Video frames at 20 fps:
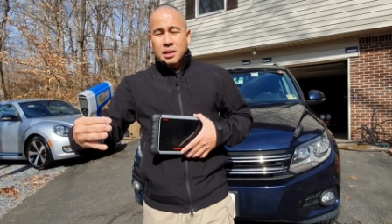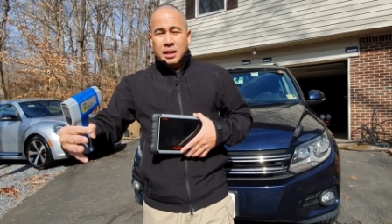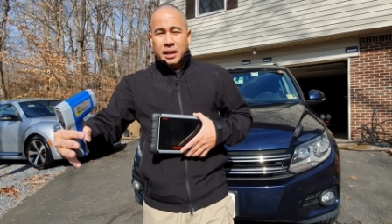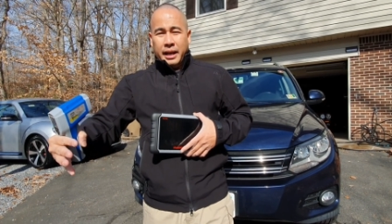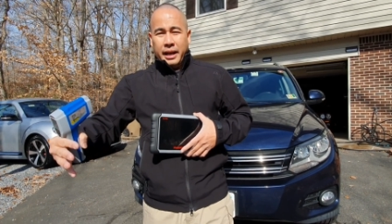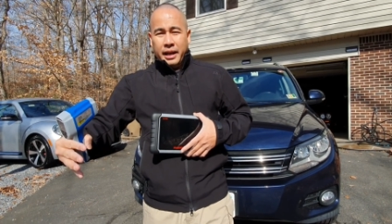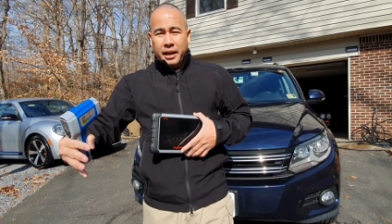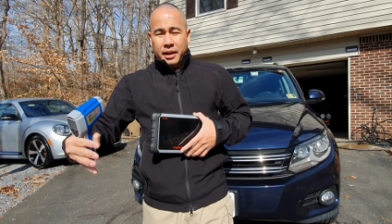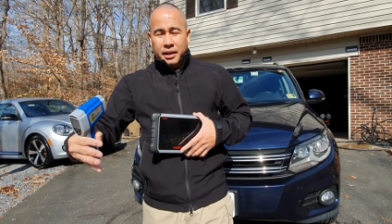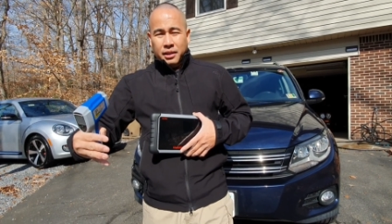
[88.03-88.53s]

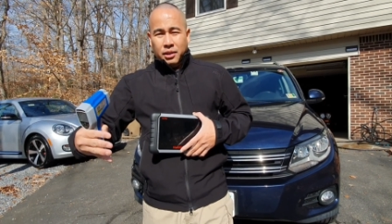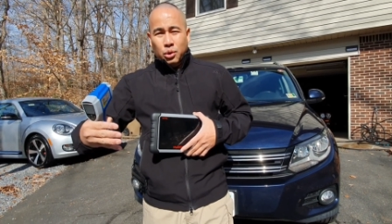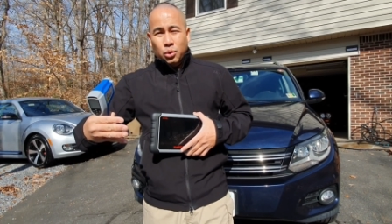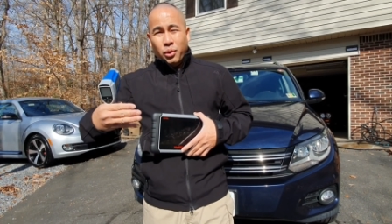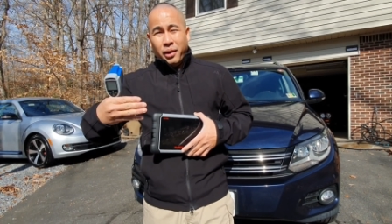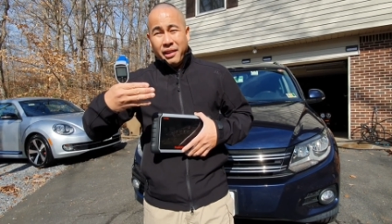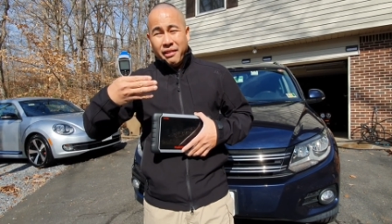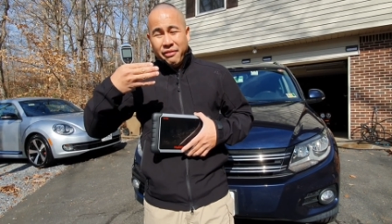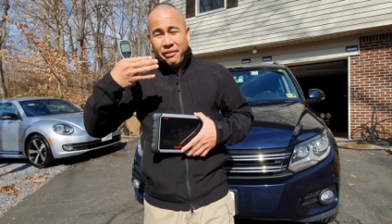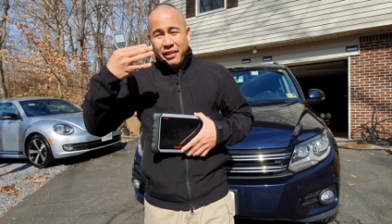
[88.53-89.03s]
and to
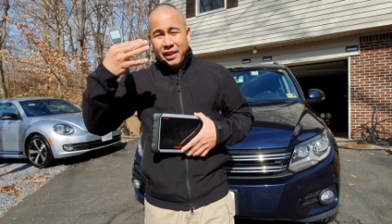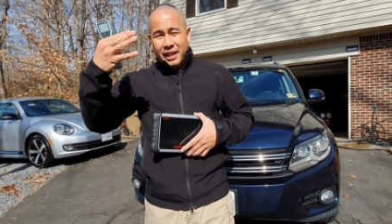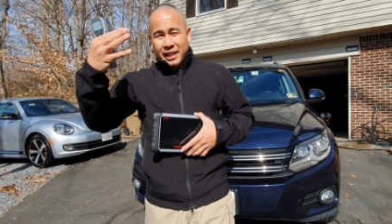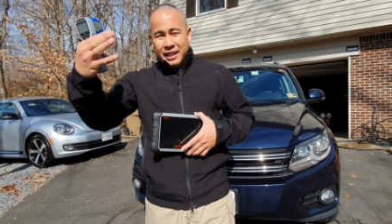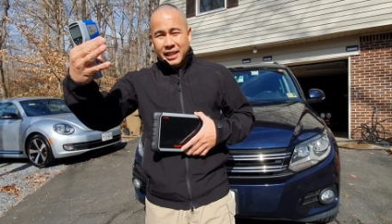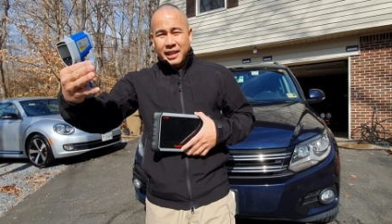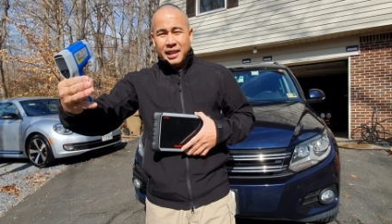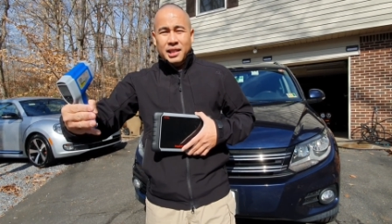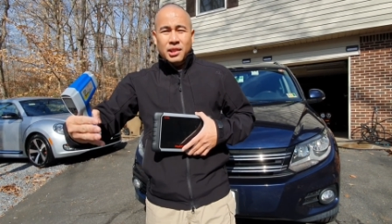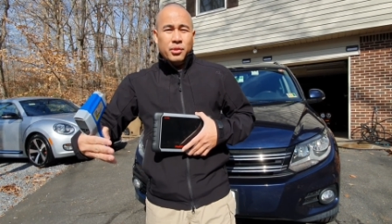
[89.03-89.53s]
refill it
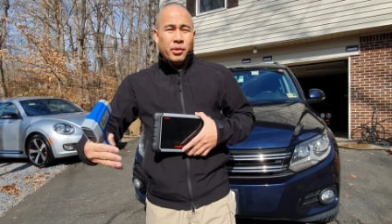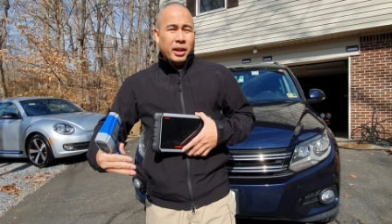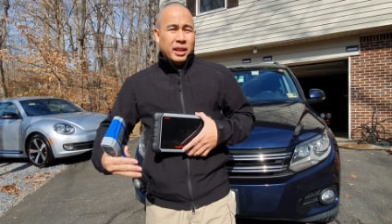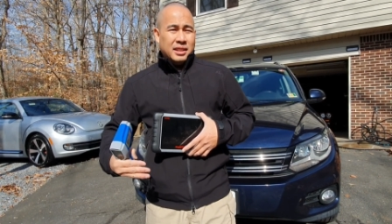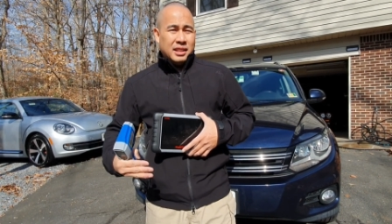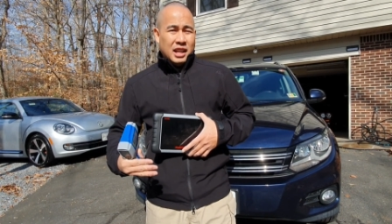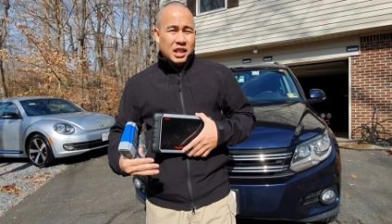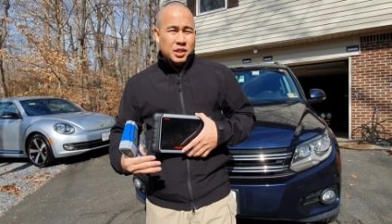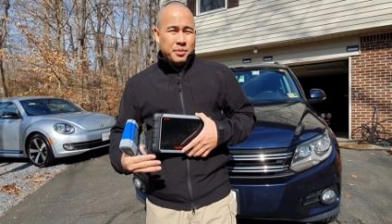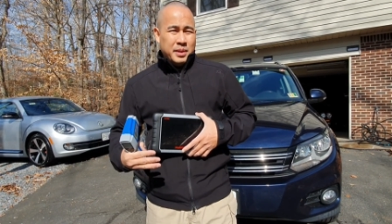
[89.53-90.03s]
again during
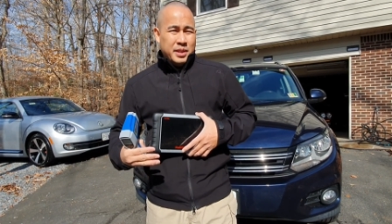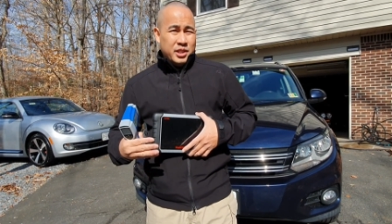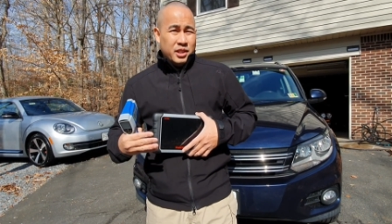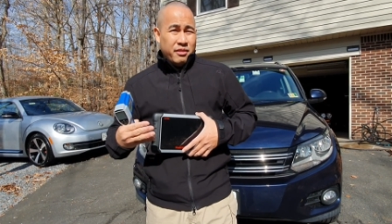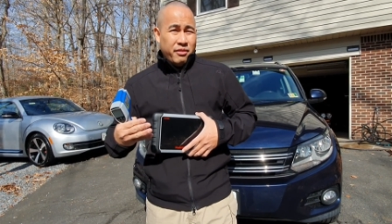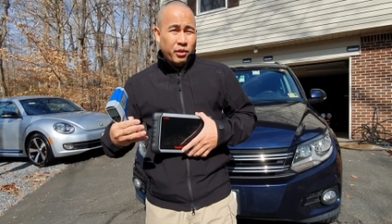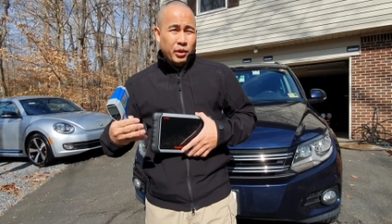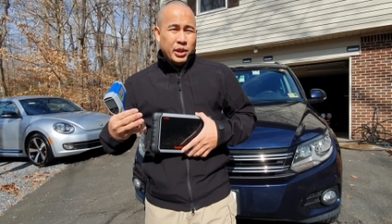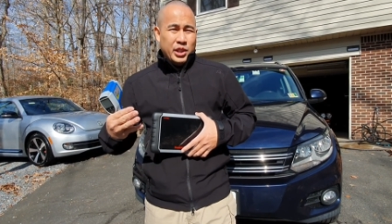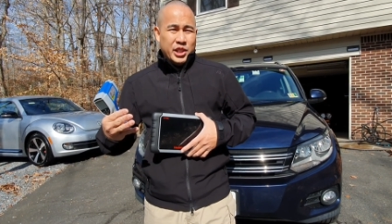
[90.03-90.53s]
transmission
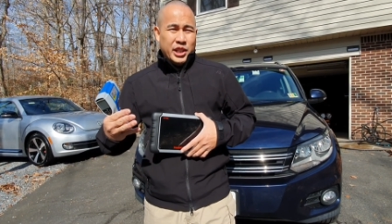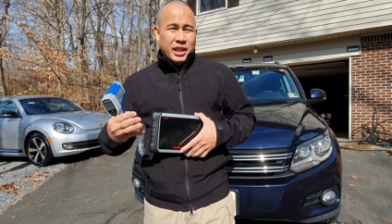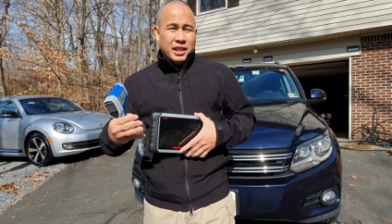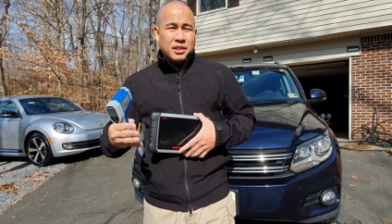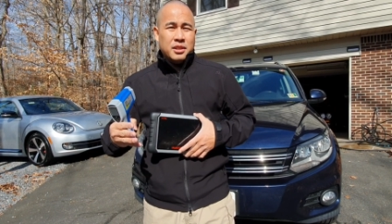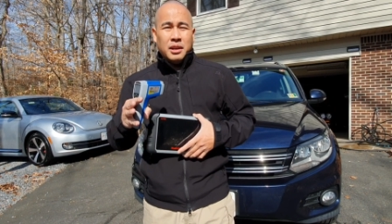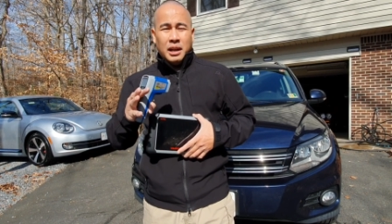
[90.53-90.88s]
fluid change.